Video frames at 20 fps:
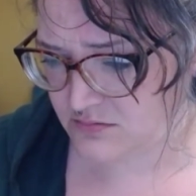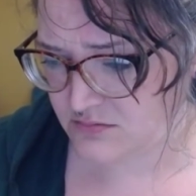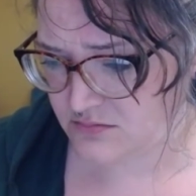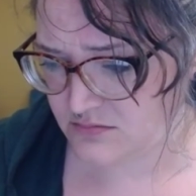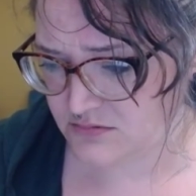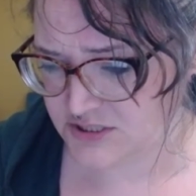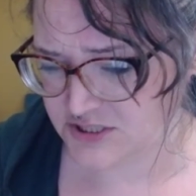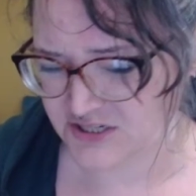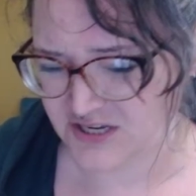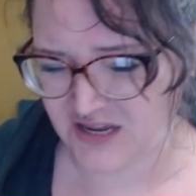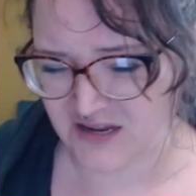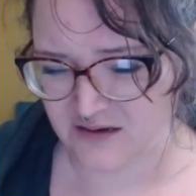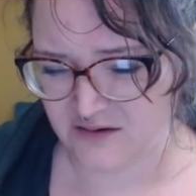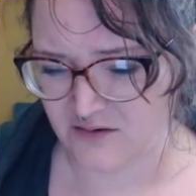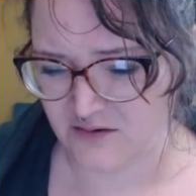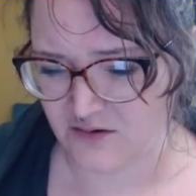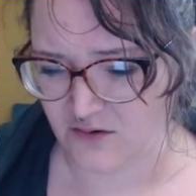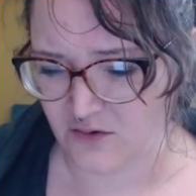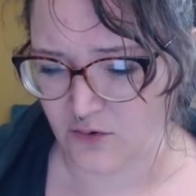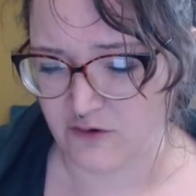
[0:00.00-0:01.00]
which you can't
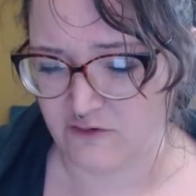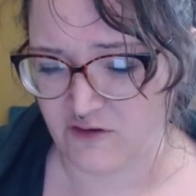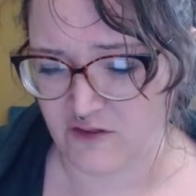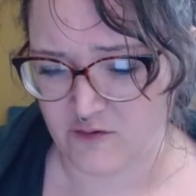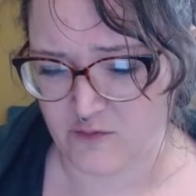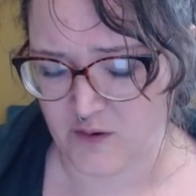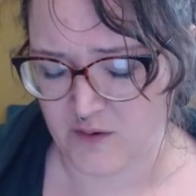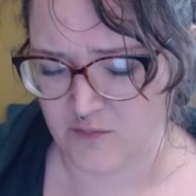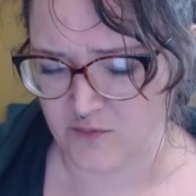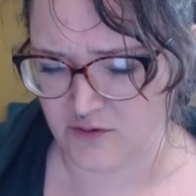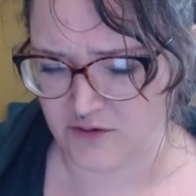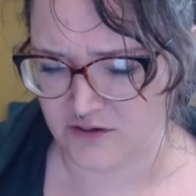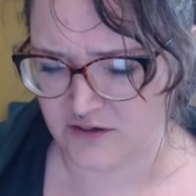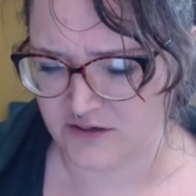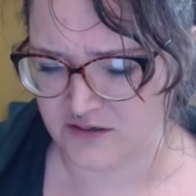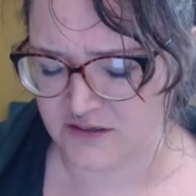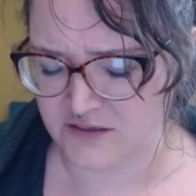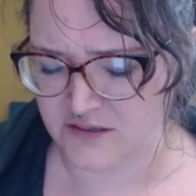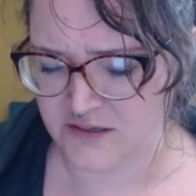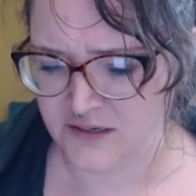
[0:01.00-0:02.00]
do if other people
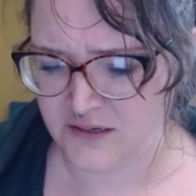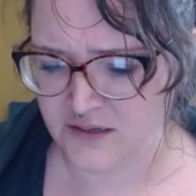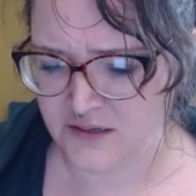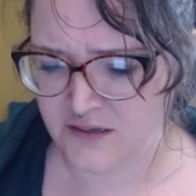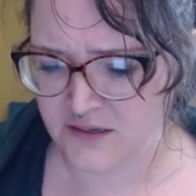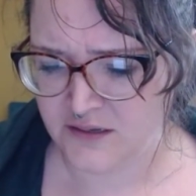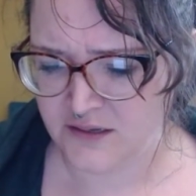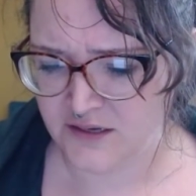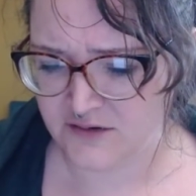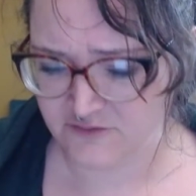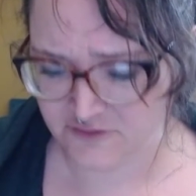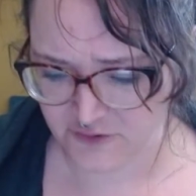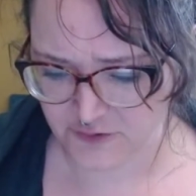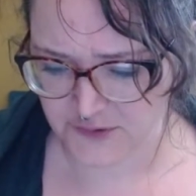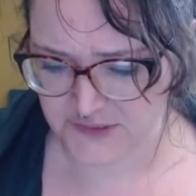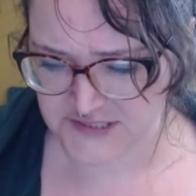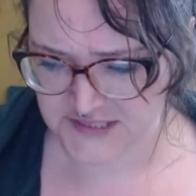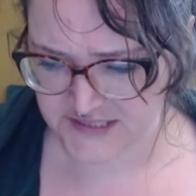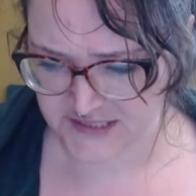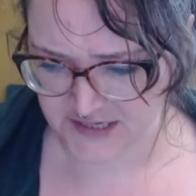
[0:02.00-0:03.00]
are
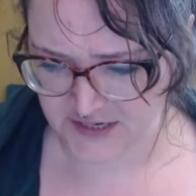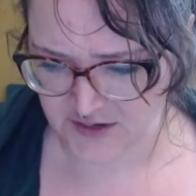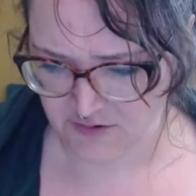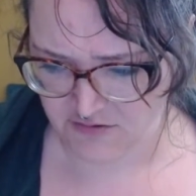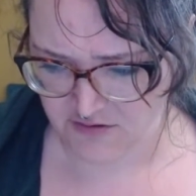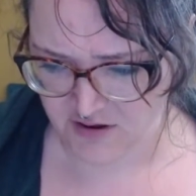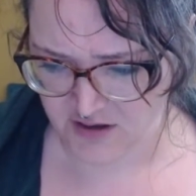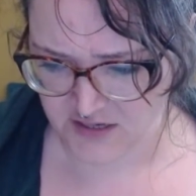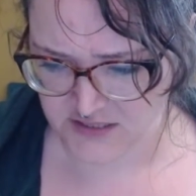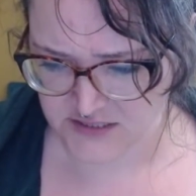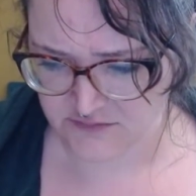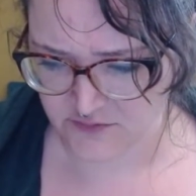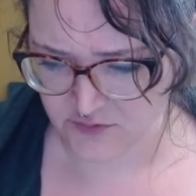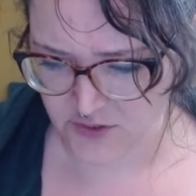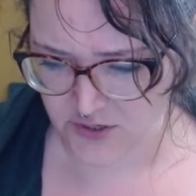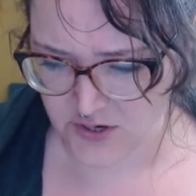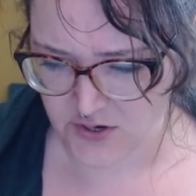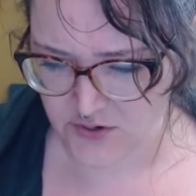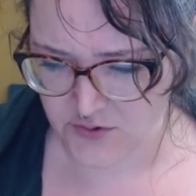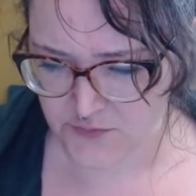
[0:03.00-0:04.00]
influencing your thoughts for
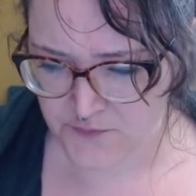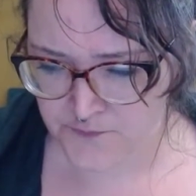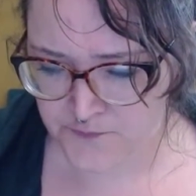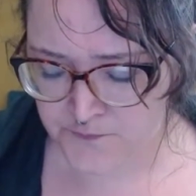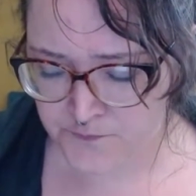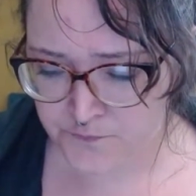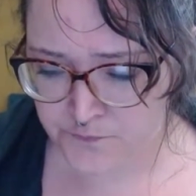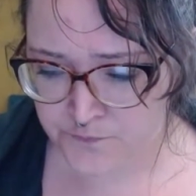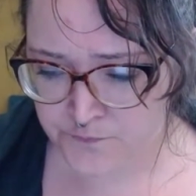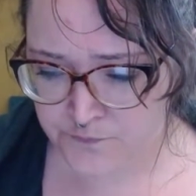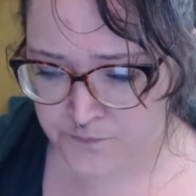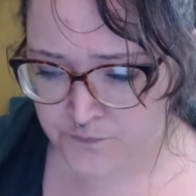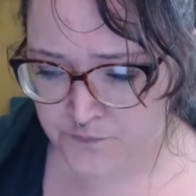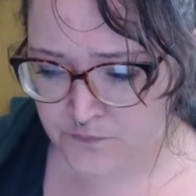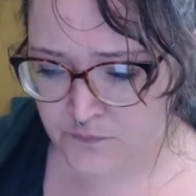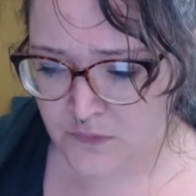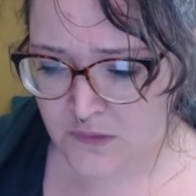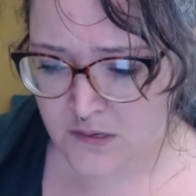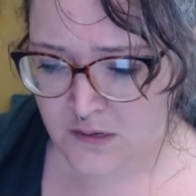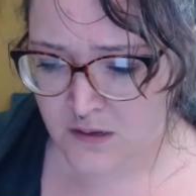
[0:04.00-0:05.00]
you.
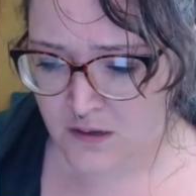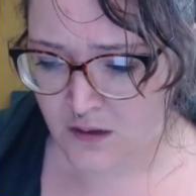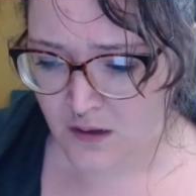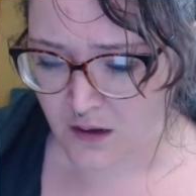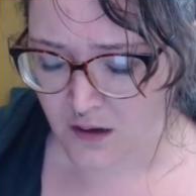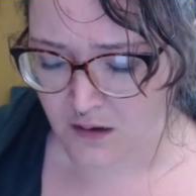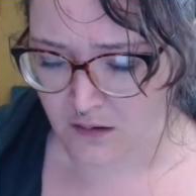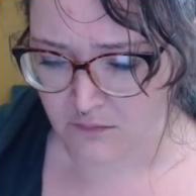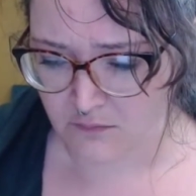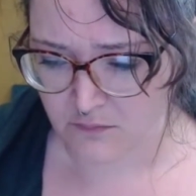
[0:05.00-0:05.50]
I